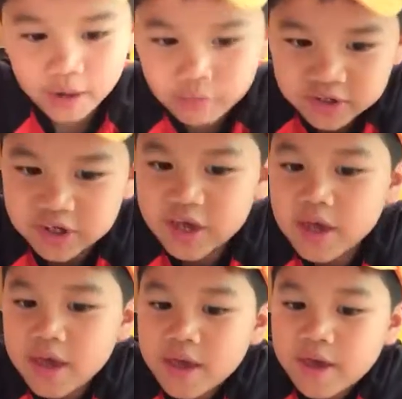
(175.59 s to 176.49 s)
I wish
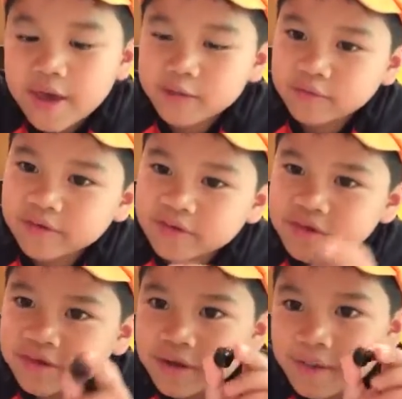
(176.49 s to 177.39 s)
it was
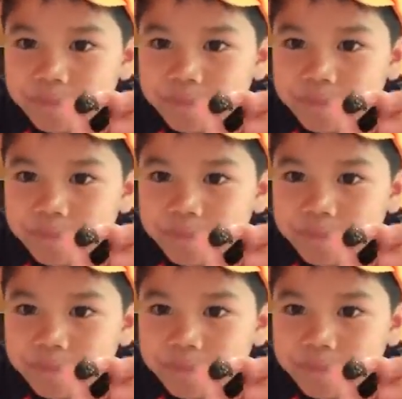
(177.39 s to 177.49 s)
just